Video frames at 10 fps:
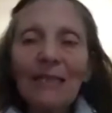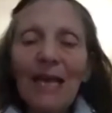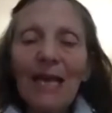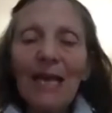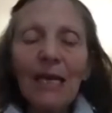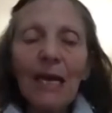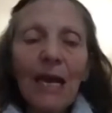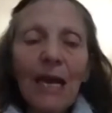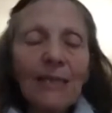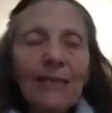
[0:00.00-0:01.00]
that
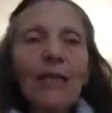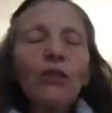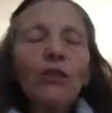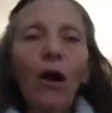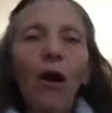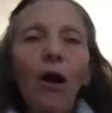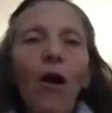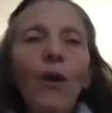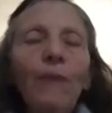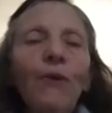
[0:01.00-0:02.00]
essential, are
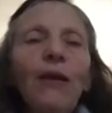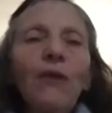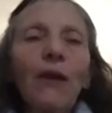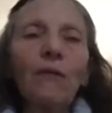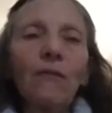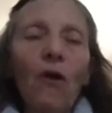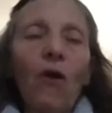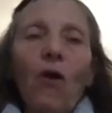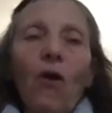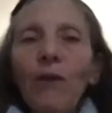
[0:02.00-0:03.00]
we breathing?
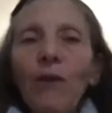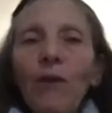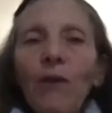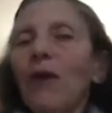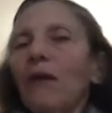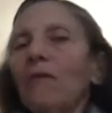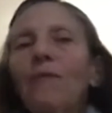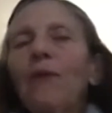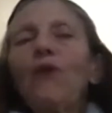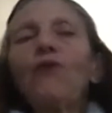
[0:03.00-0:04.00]
Are we breathing?
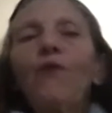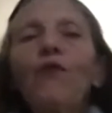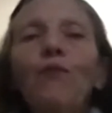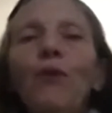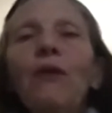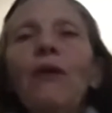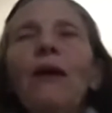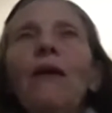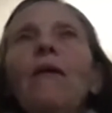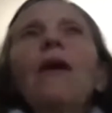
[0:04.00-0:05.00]
Because if you're
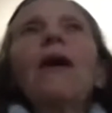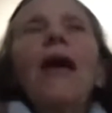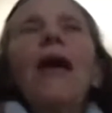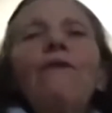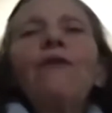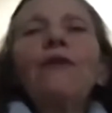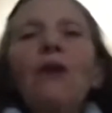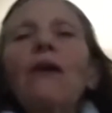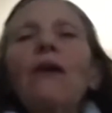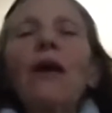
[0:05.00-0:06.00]
breathing,
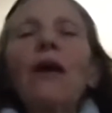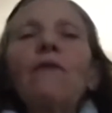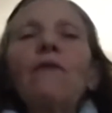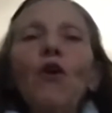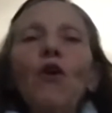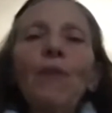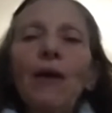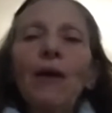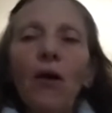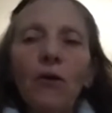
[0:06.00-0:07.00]
everything can flow
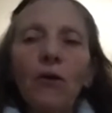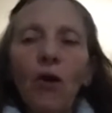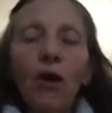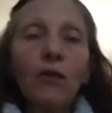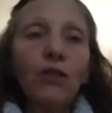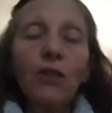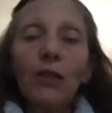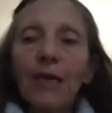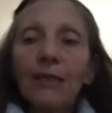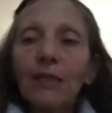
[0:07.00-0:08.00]
better. Oxygen
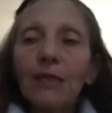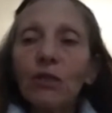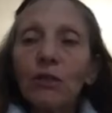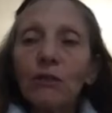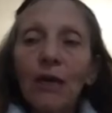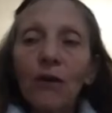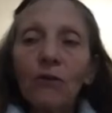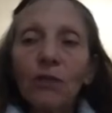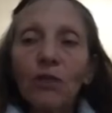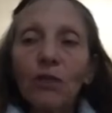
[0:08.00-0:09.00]
gets into the
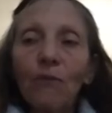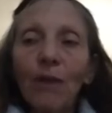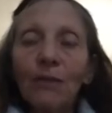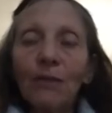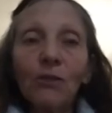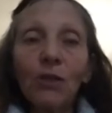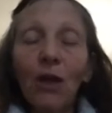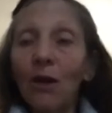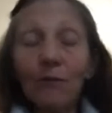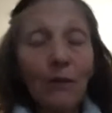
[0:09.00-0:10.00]
cells, into the muscles.
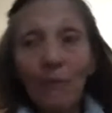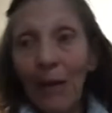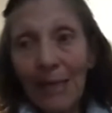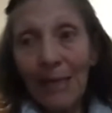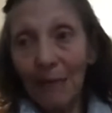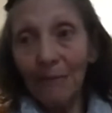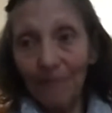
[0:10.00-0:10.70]
Yeah, it's amazing.